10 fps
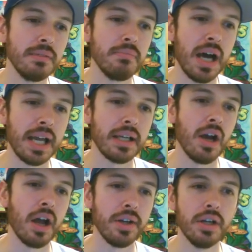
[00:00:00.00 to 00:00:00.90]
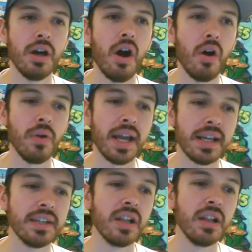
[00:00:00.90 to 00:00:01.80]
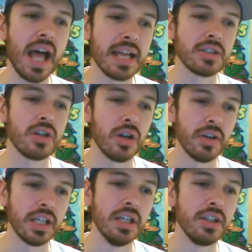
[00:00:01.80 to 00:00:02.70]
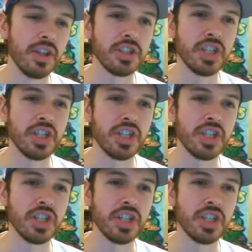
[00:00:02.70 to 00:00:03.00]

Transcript: My God. All right, the last curry, the